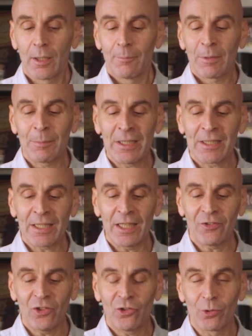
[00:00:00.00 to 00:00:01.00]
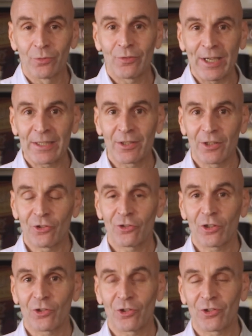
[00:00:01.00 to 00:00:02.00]
But in many cases you'll find that the
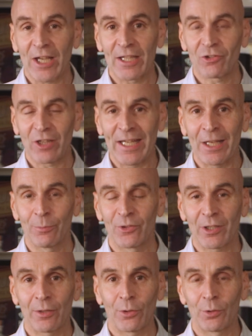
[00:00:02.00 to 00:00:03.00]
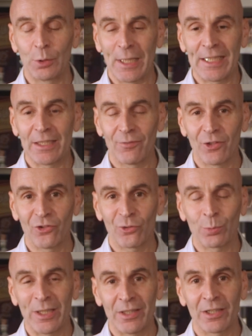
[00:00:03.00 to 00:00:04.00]
citrus actually helps cut through any of the
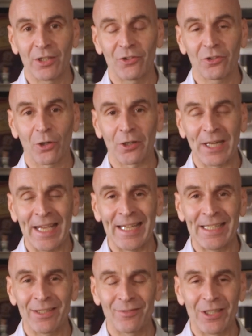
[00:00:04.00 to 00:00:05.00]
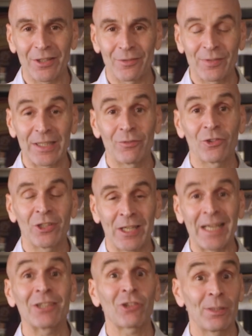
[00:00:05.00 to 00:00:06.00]
sweetness or any of the other flavours, and it
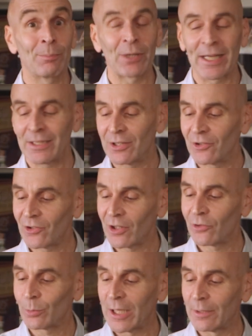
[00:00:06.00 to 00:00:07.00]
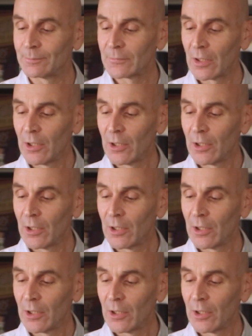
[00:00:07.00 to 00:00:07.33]
actually brightens it as well.